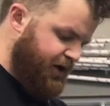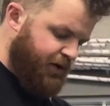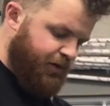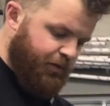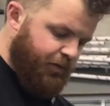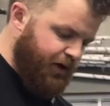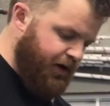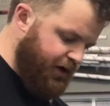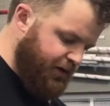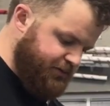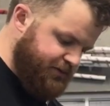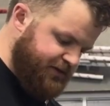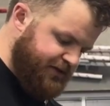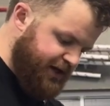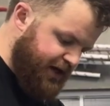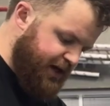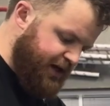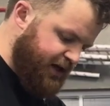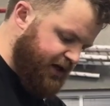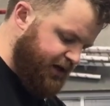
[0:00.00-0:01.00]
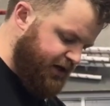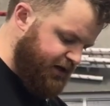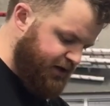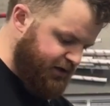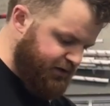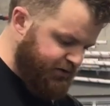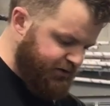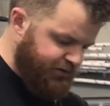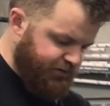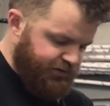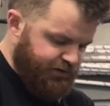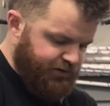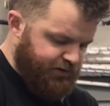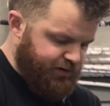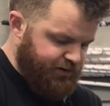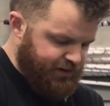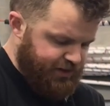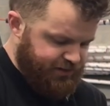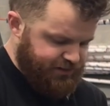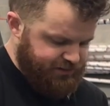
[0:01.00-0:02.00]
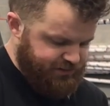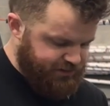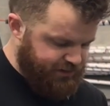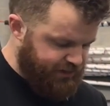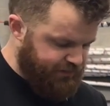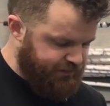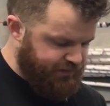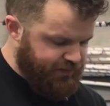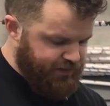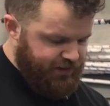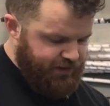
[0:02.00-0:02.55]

where I'm standing and doing all that stuff.